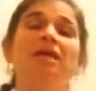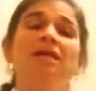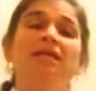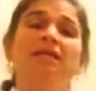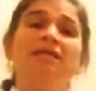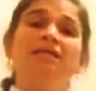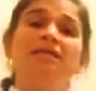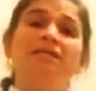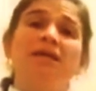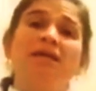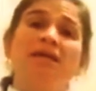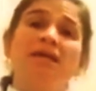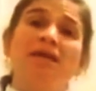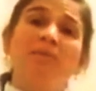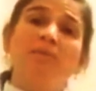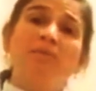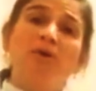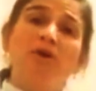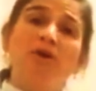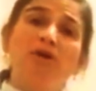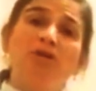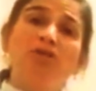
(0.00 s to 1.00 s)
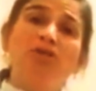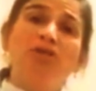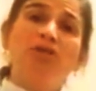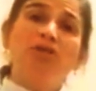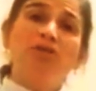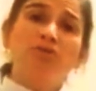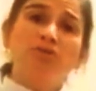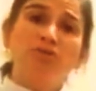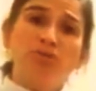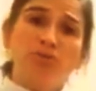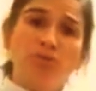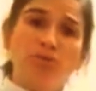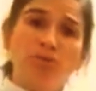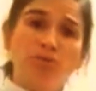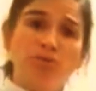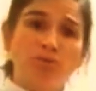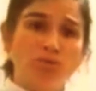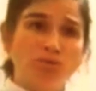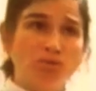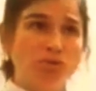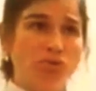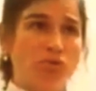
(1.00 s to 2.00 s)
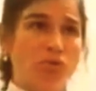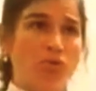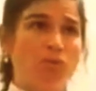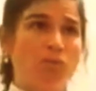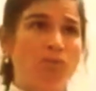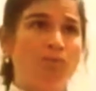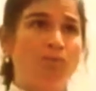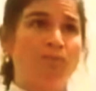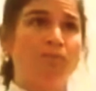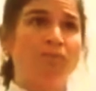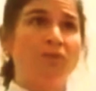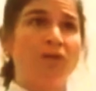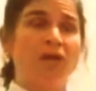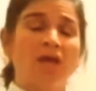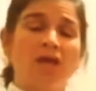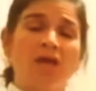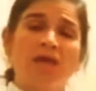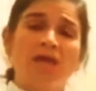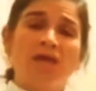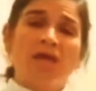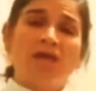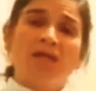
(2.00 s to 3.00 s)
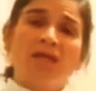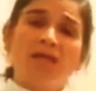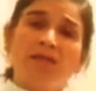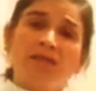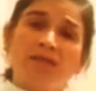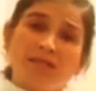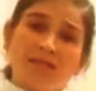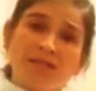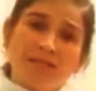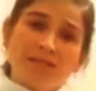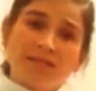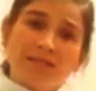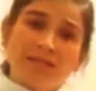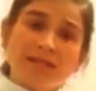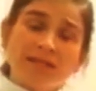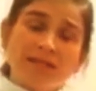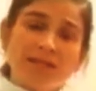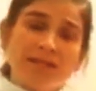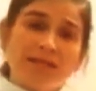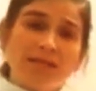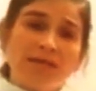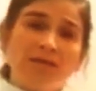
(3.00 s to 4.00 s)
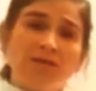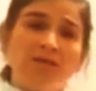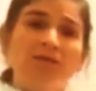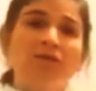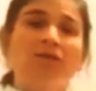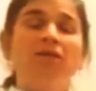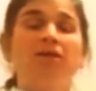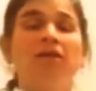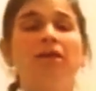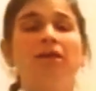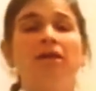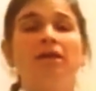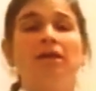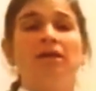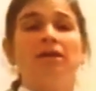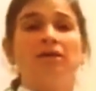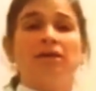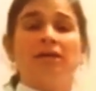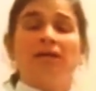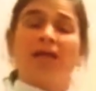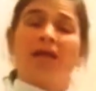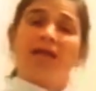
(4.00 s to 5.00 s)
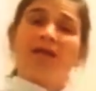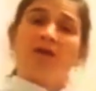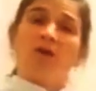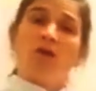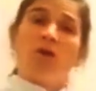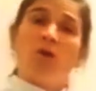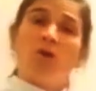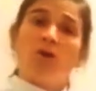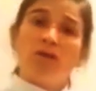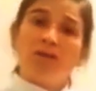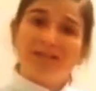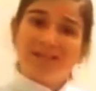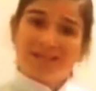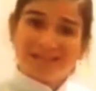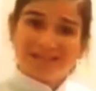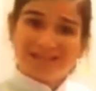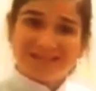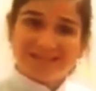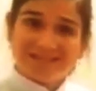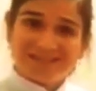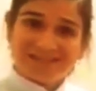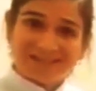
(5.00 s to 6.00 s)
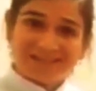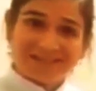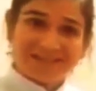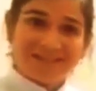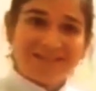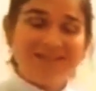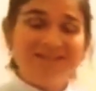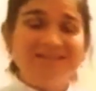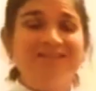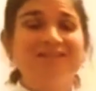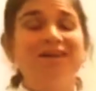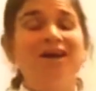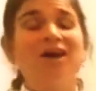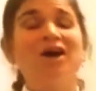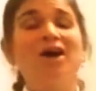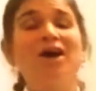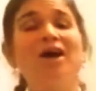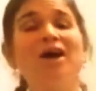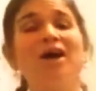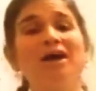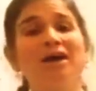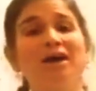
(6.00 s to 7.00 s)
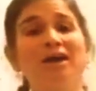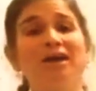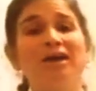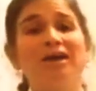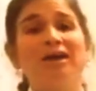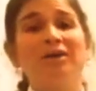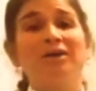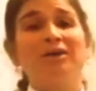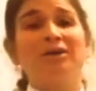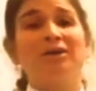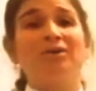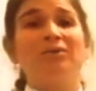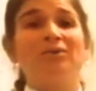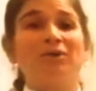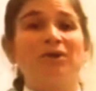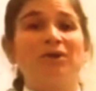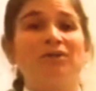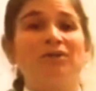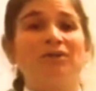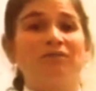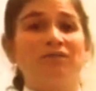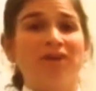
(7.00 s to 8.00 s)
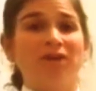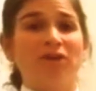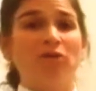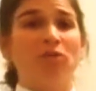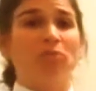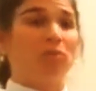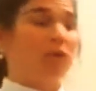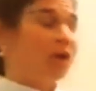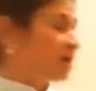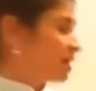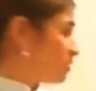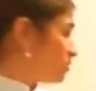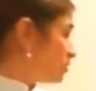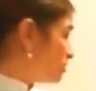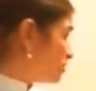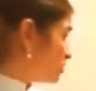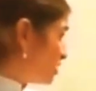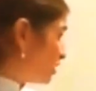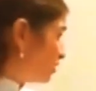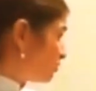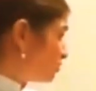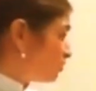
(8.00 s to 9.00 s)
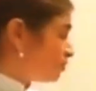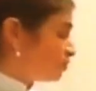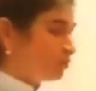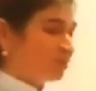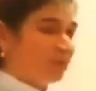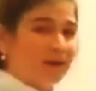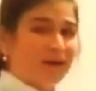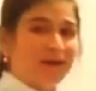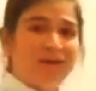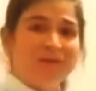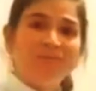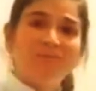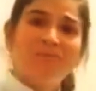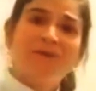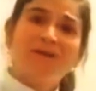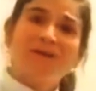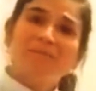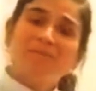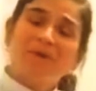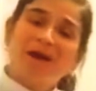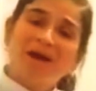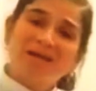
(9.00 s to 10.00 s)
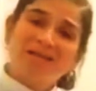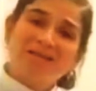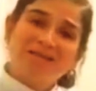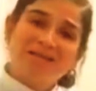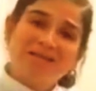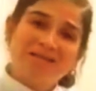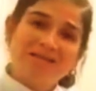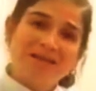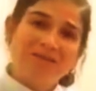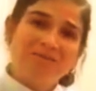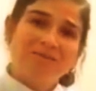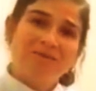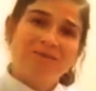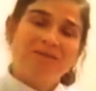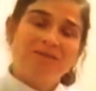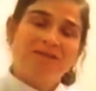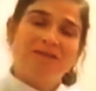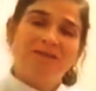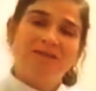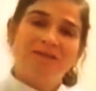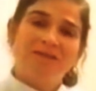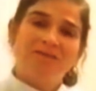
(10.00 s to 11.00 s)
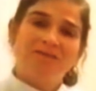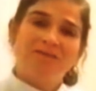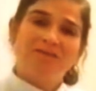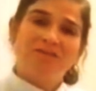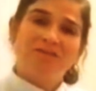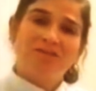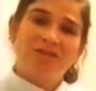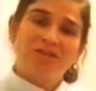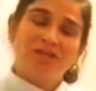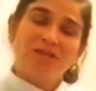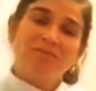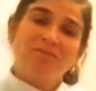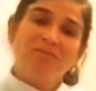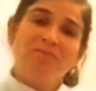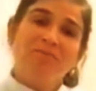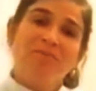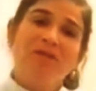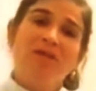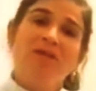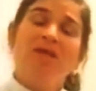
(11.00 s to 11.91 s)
it is an emergent tool too. This technique, like all TATri techniques, were developed by our Satguruma, Paramahansa Sadhvi Devi,